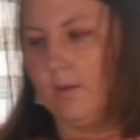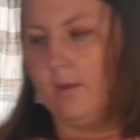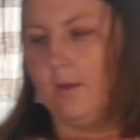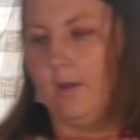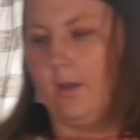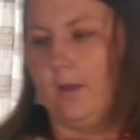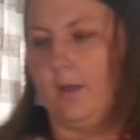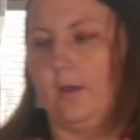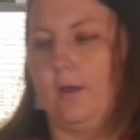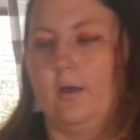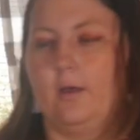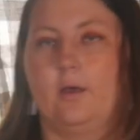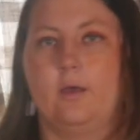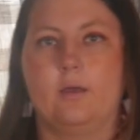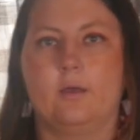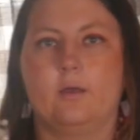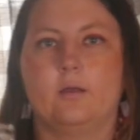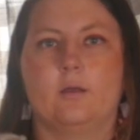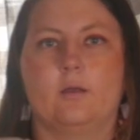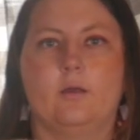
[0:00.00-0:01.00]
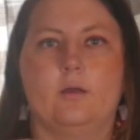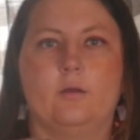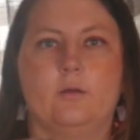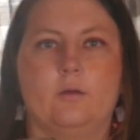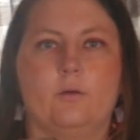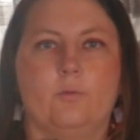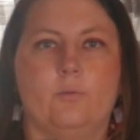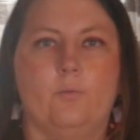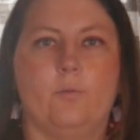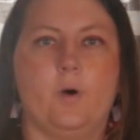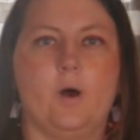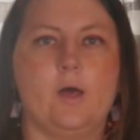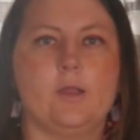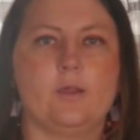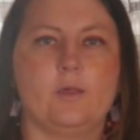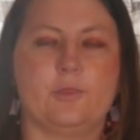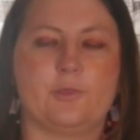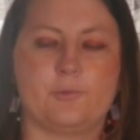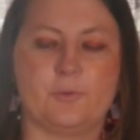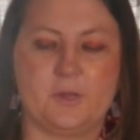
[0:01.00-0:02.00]

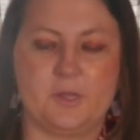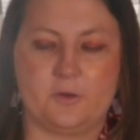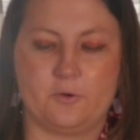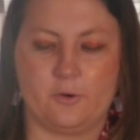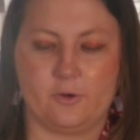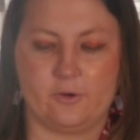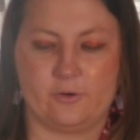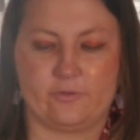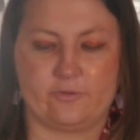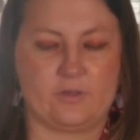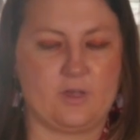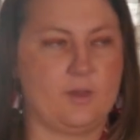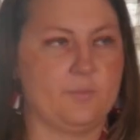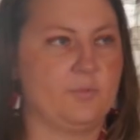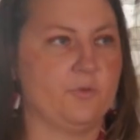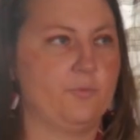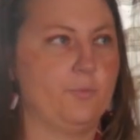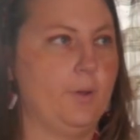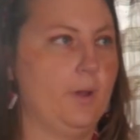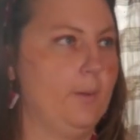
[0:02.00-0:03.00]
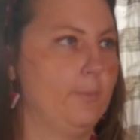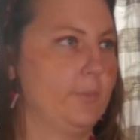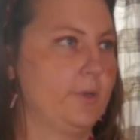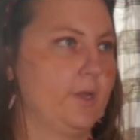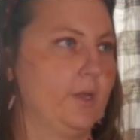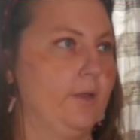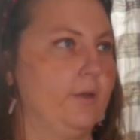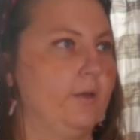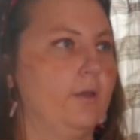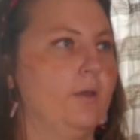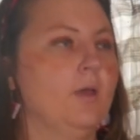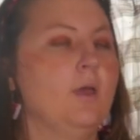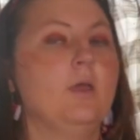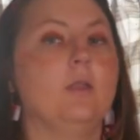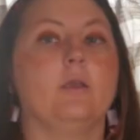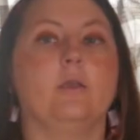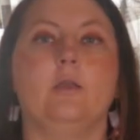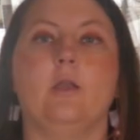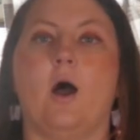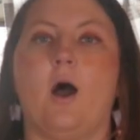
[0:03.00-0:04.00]
1 3/4 cup of pumpkin,
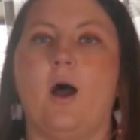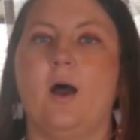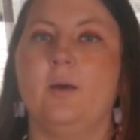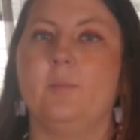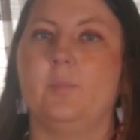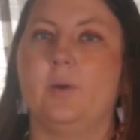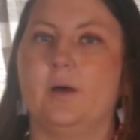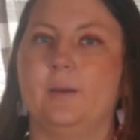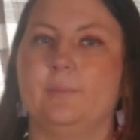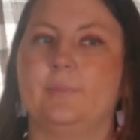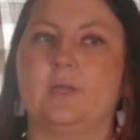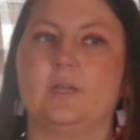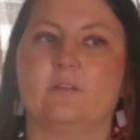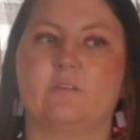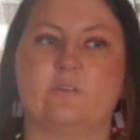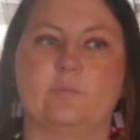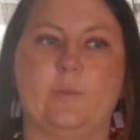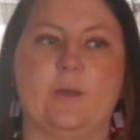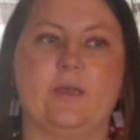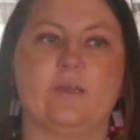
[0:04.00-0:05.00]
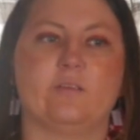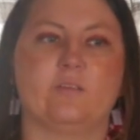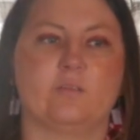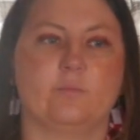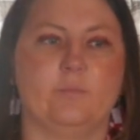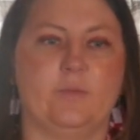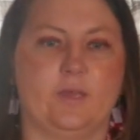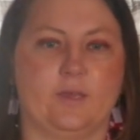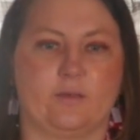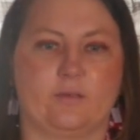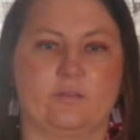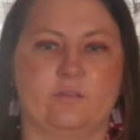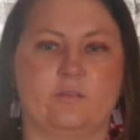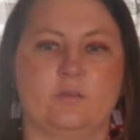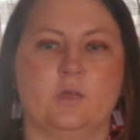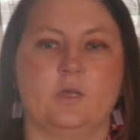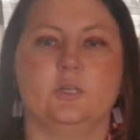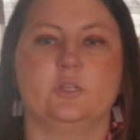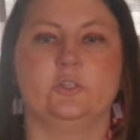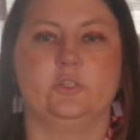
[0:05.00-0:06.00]
not pumpkin spice mix,
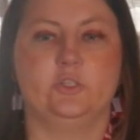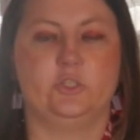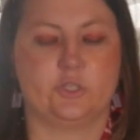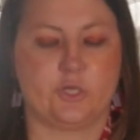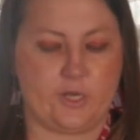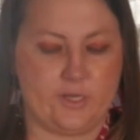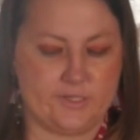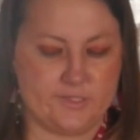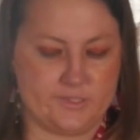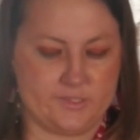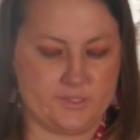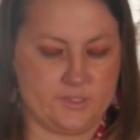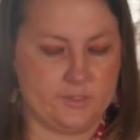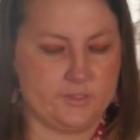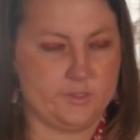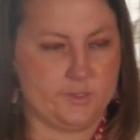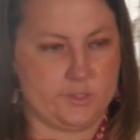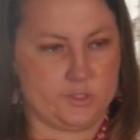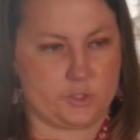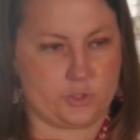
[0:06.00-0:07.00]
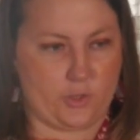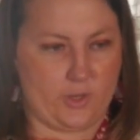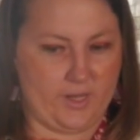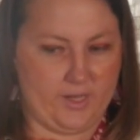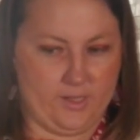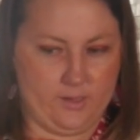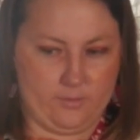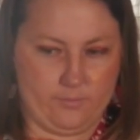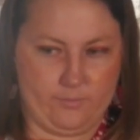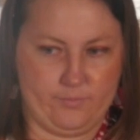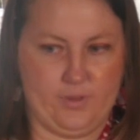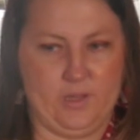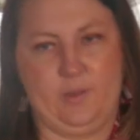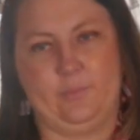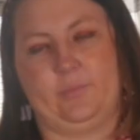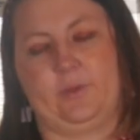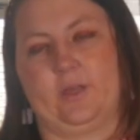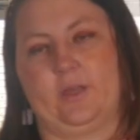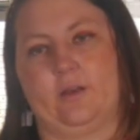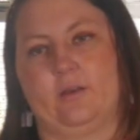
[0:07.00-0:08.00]
just straight
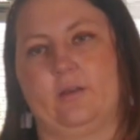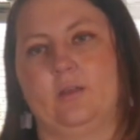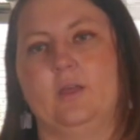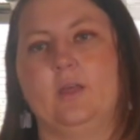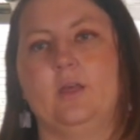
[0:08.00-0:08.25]
pumpkin.